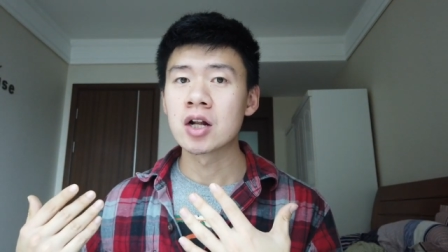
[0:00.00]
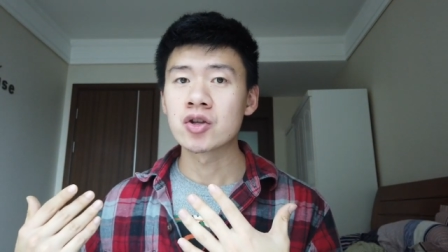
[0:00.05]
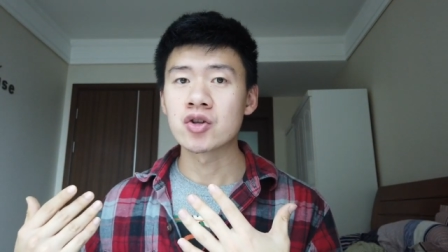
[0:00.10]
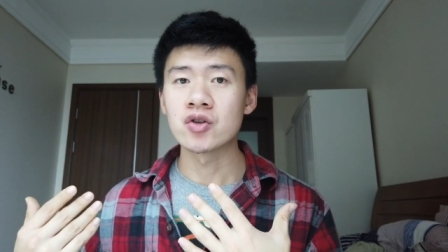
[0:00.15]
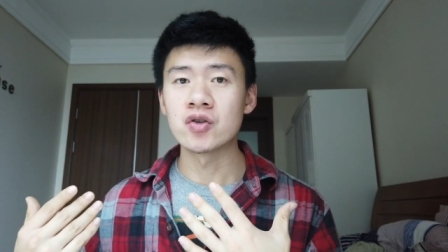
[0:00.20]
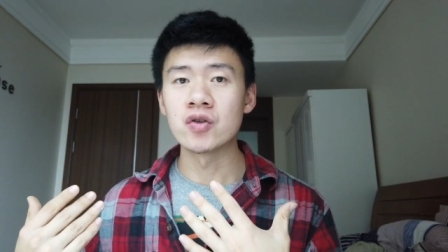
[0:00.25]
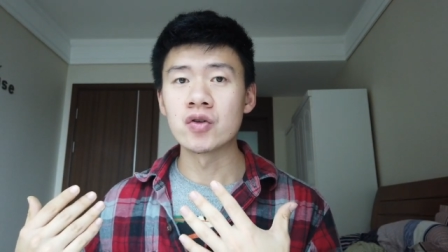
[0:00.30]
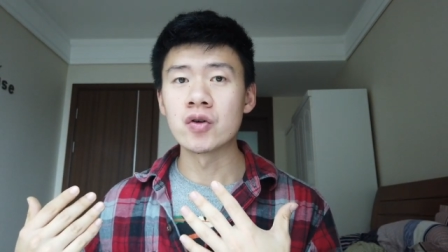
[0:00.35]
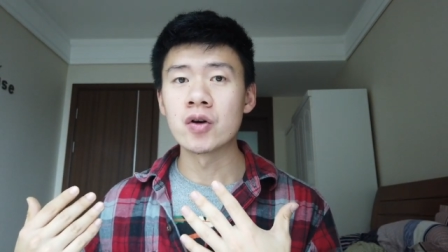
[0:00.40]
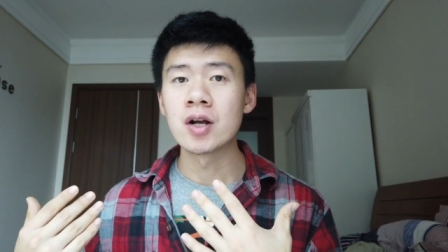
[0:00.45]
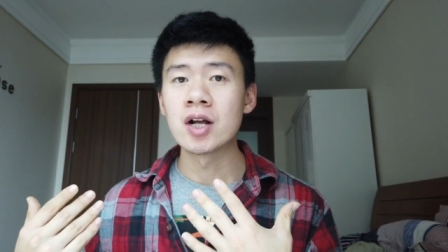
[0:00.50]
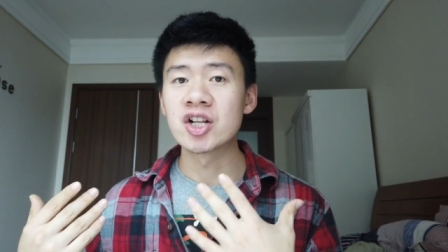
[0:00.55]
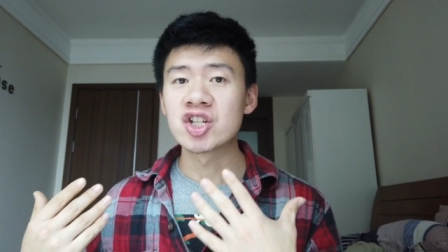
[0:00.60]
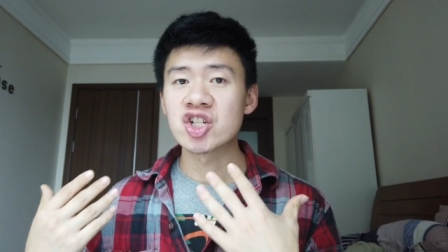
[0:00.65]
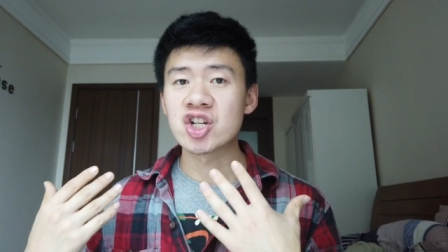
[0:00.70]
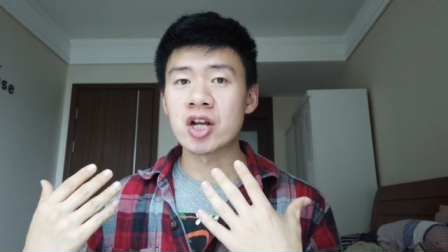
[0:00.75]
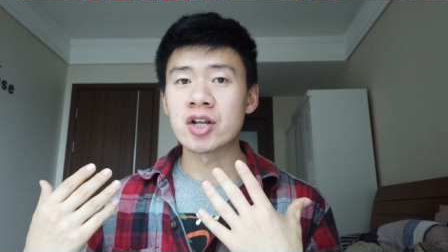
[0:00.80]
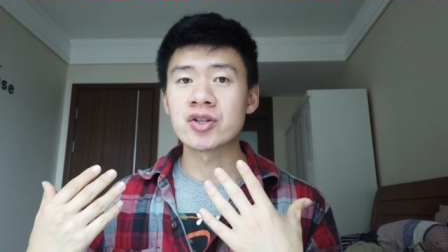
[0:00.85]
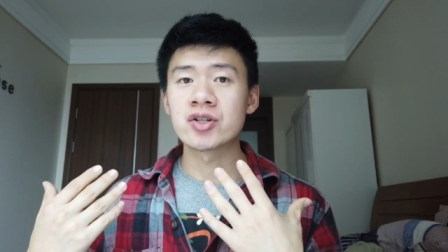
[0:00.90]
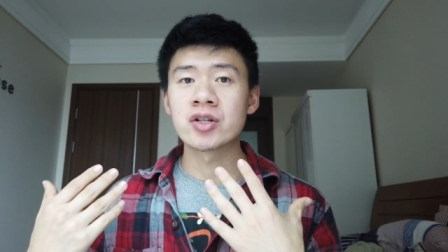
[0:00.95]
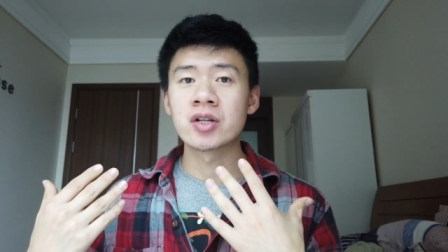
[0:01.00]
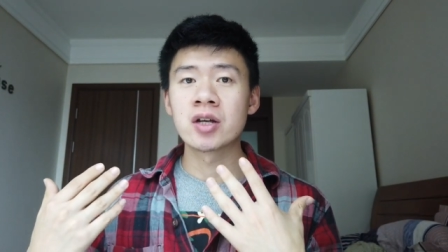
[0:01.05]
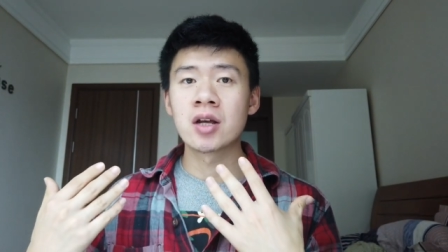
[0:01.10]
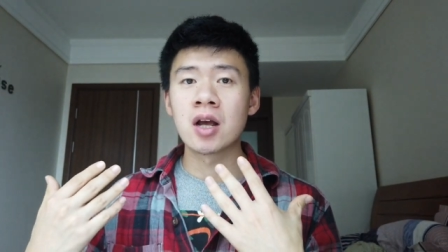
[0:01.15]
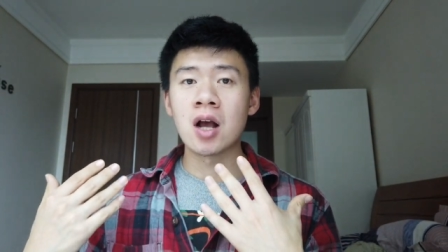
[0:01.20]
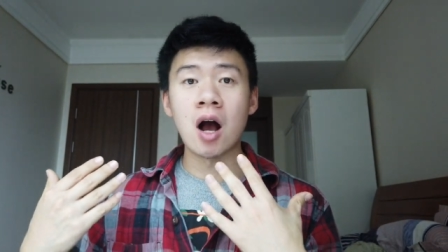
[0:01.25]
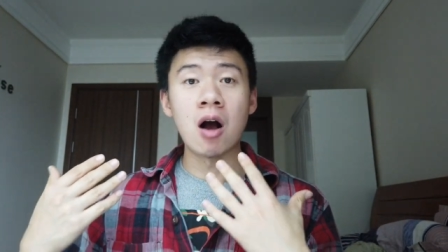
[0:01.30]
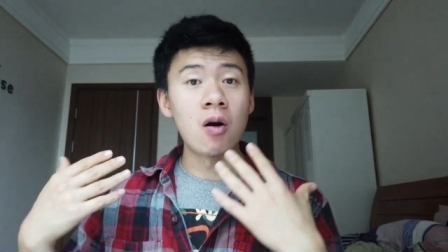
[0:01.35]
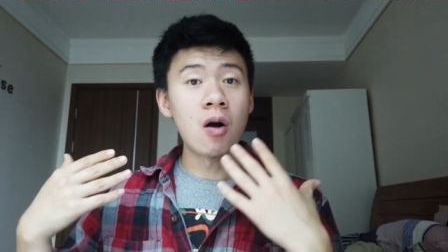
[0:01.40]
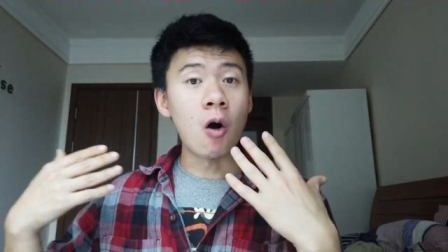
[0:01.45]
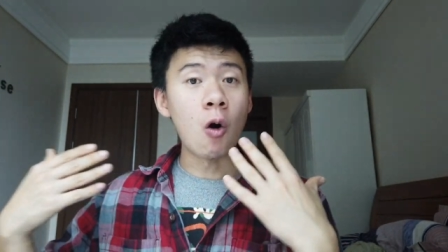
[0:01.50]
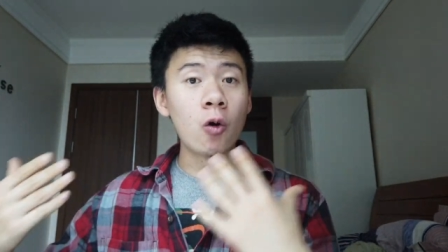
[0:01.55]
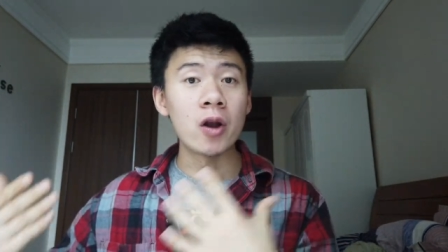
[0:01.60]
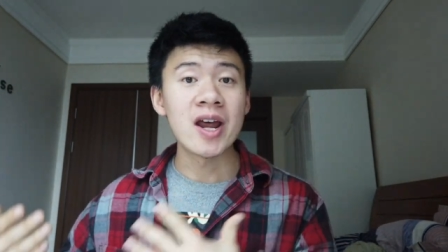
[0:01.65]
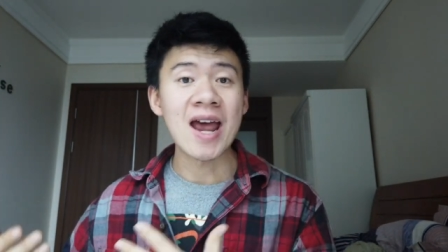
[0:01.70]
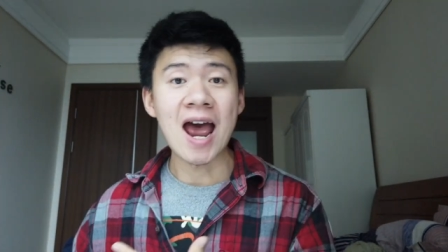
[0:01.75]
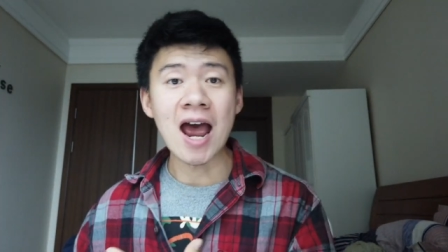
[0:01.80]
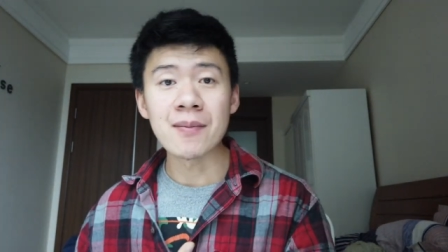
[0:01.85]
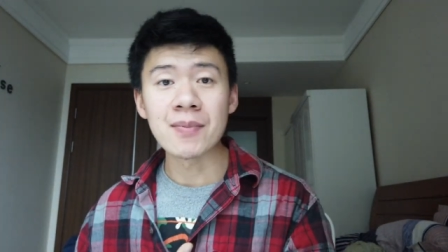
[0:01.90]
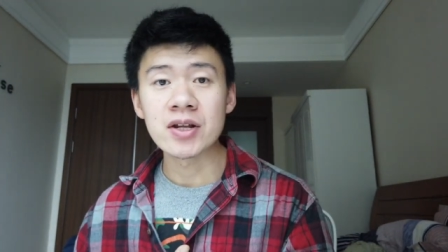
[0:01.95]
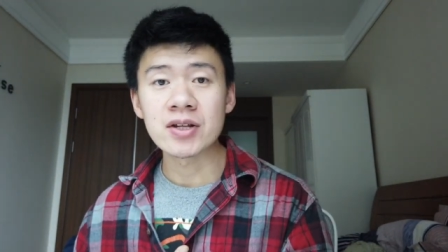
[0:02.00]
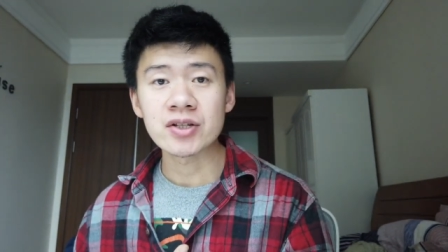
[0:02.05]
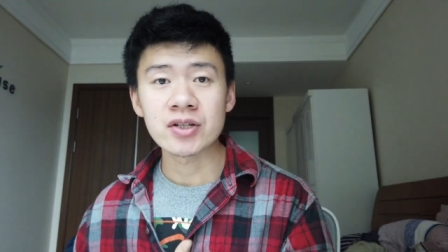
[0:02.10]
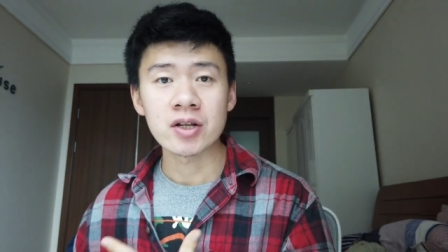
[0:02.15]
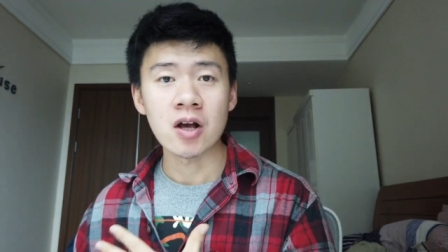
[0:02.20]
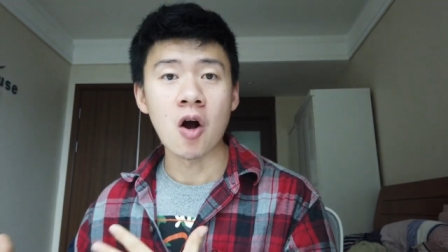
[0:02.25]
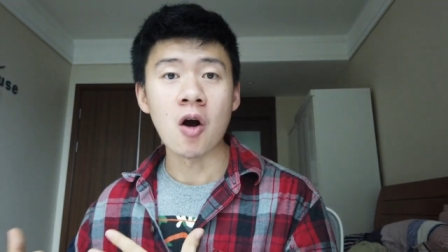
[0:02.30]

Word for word: to change our old habits